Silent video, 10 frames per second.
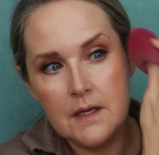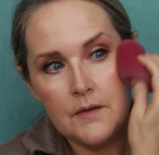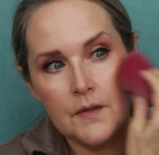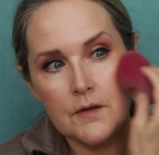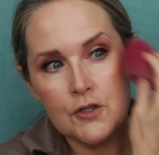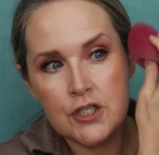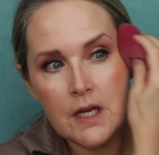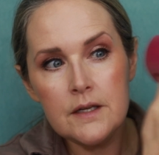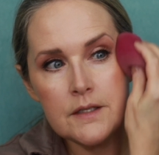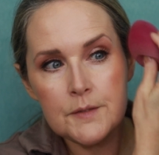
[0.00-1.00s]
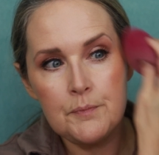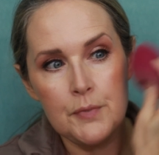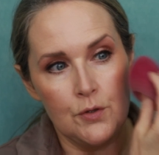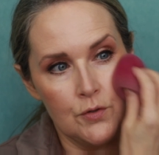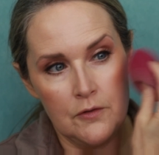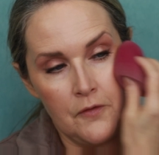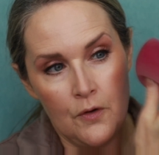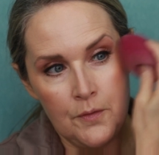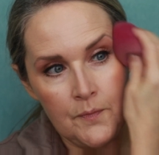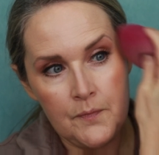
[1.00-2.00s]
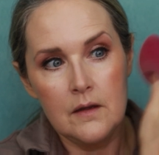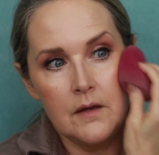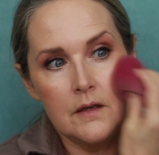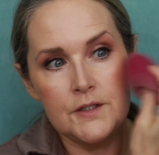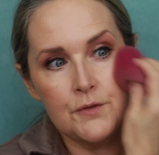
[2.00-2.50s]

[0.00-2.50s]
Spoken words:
The shade is beautiful. It's